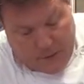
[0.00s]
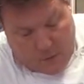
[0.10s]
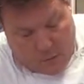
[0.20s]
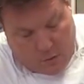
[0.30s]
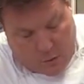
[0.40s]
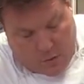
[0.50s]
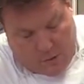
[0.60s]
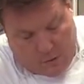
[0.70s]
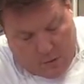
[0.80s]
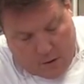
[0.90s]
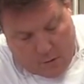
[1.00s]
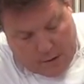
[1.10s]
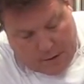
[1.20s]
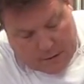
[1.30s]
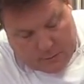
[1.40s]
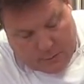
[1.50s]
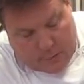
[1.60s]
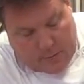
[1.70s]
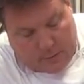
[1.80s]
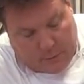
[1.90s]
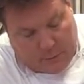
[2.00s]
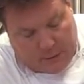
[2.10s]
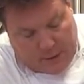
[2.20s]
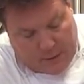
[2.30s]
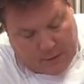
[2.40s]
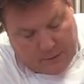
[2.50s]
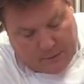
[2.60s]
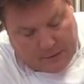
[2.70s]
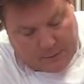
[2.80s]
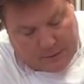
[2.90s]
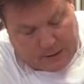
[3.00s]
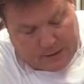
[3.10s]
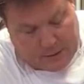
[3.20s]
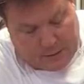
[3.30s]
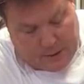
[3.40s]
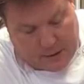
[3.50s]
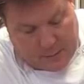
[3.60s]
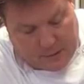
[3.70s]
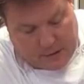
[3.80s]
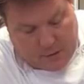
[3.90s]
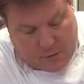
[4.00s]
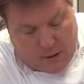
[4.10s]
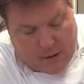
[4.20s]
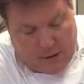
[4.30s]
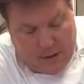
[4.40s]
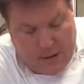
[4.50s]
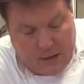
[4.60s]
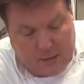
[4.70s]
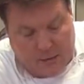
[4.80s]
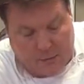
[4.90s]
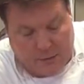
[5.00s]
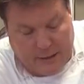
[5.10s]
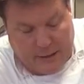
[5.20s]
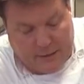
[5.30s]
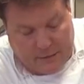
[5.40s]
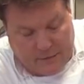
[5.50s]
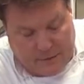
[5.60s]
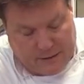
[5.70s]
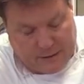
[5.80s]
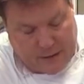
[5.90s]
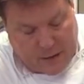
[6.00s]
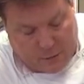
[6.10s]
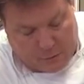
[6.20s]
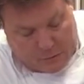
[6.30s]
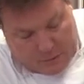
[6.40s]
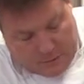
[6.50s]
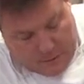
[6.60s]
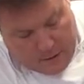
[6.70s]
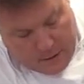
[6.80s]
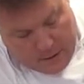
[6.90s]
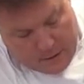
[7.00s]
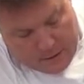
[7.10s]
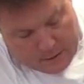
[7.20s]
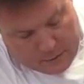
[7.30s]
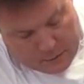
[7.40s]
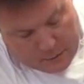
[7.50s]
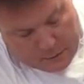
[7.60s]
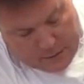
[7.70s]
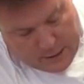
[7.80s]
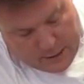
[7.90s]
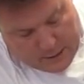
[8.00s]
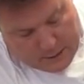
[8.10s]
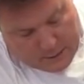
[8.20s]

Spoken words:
It won't go on the wrong way because we won't be able to put the faceplate assembly on. It must go on so the blades are facing out. So we'll put that on